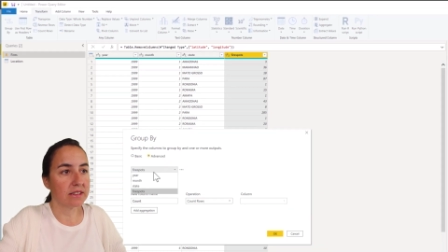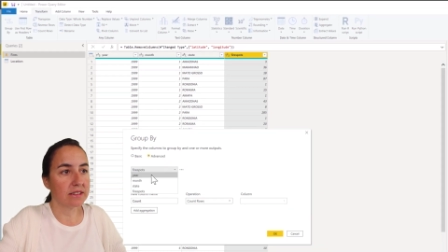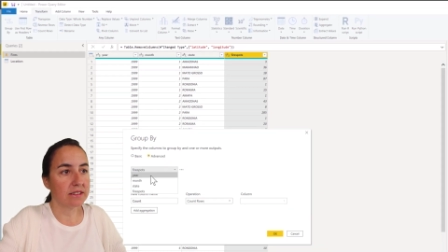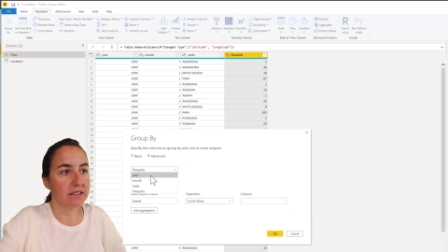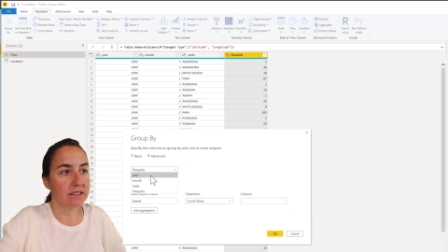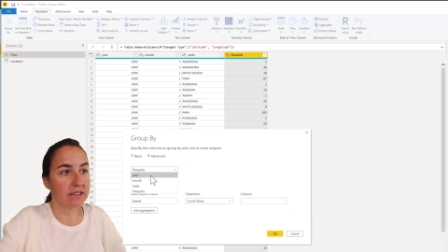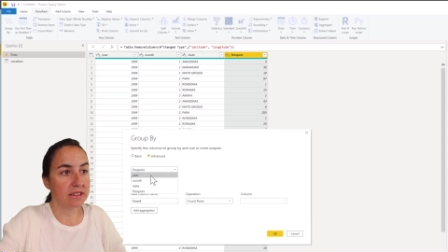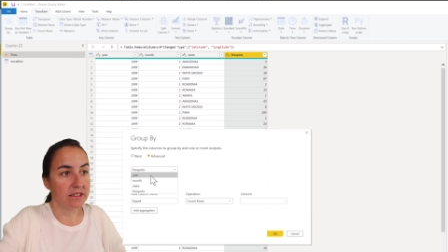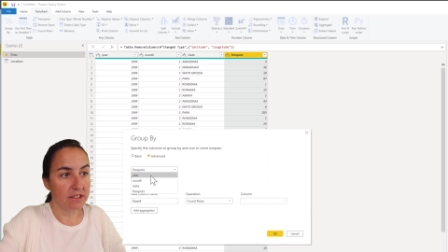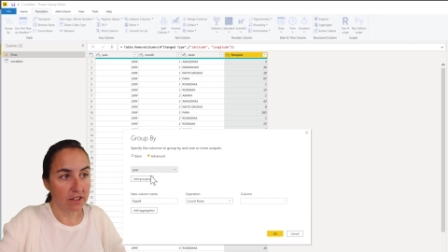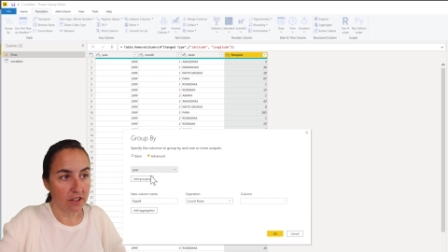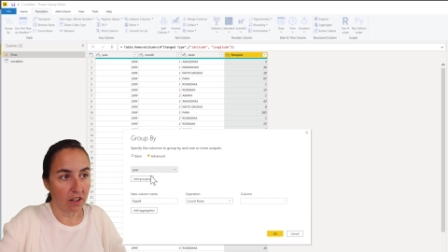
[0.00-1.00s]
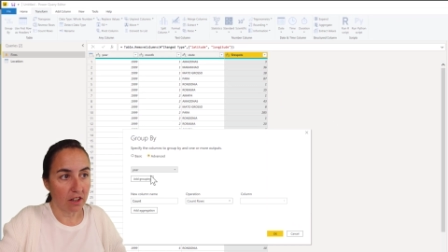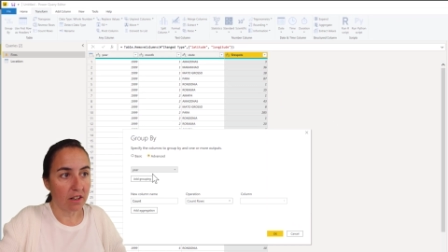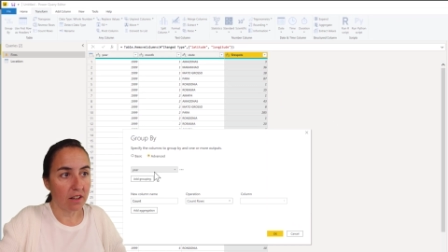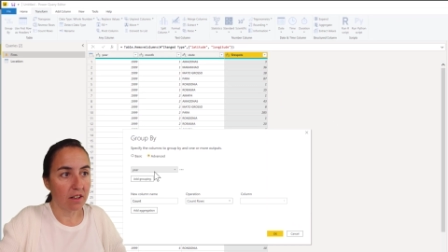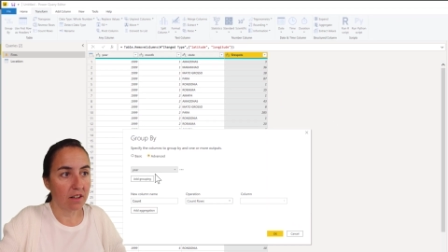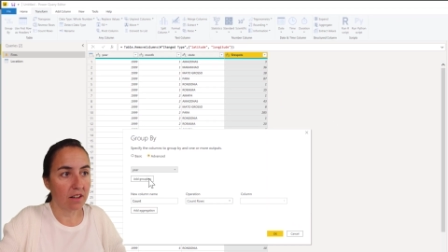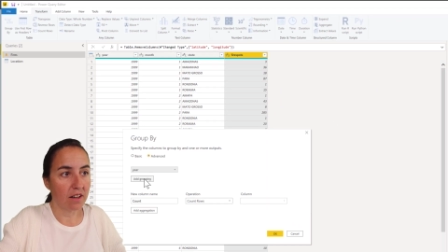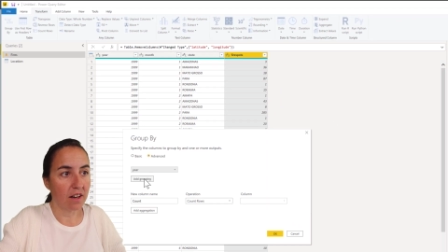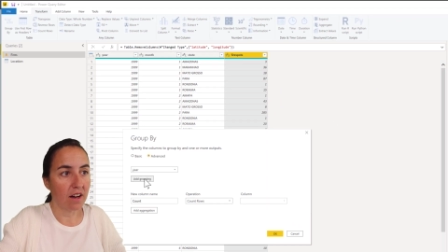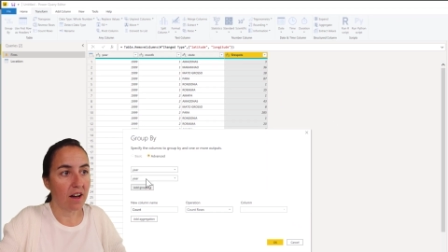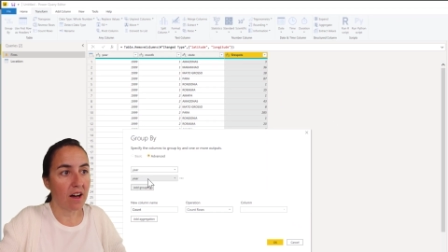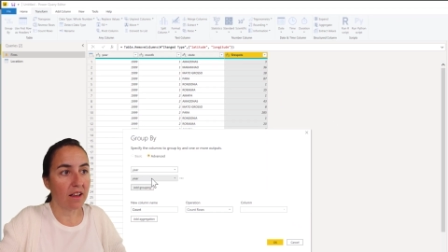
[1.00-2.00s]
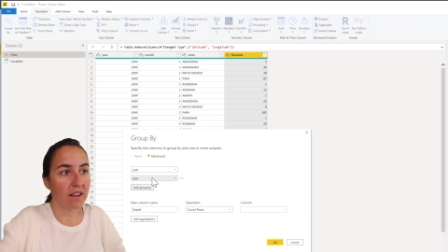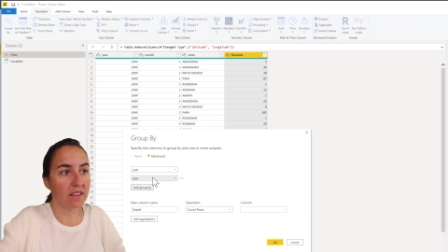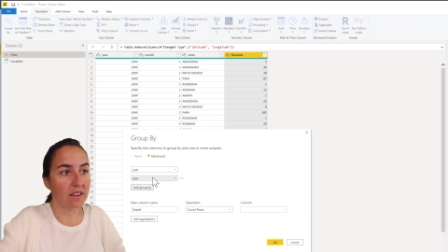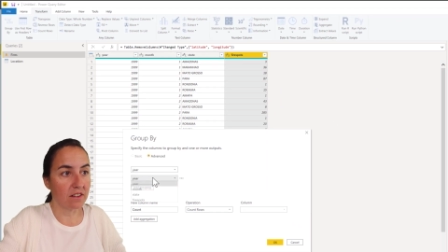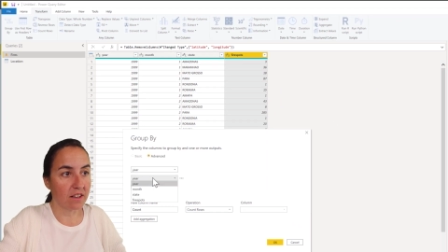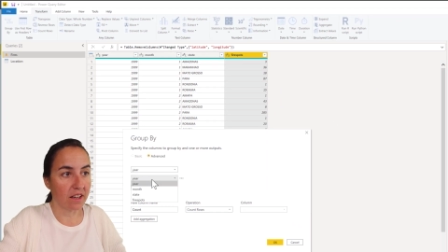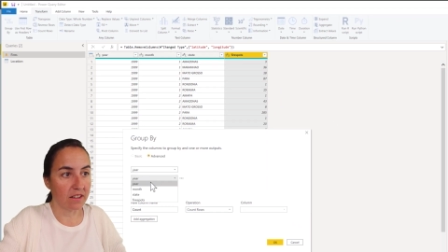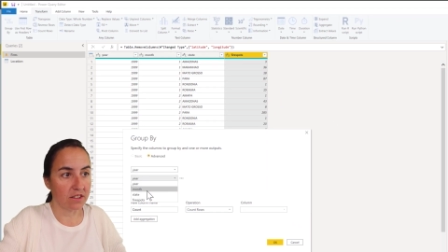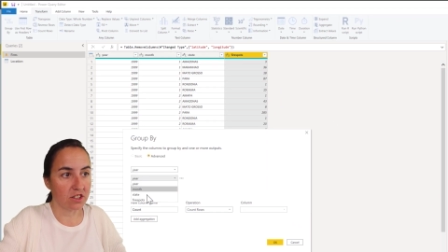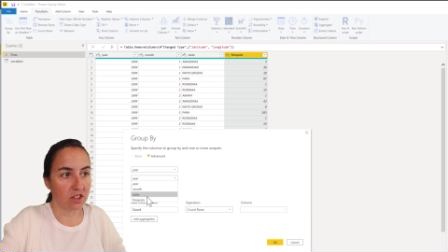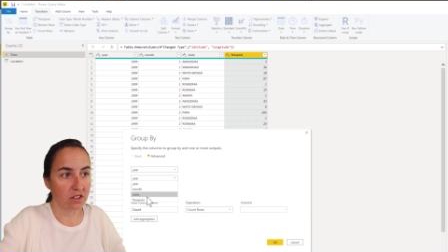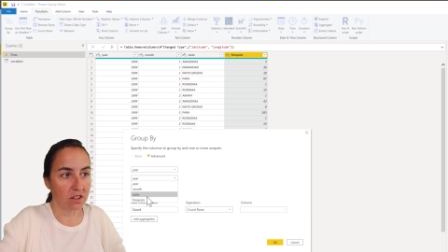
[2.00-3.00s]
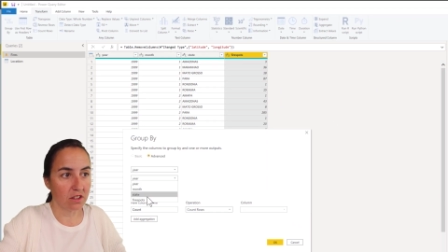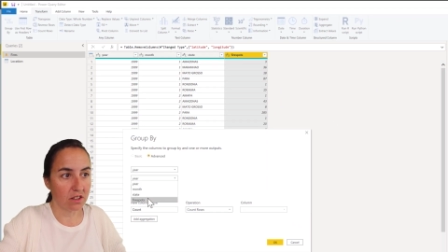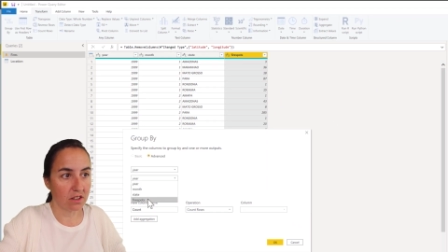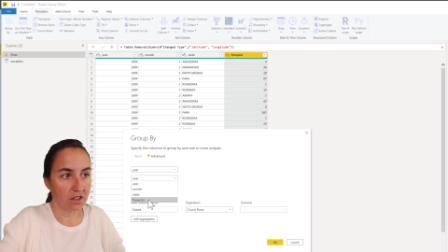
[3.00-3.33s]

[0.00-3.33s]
the year and the location,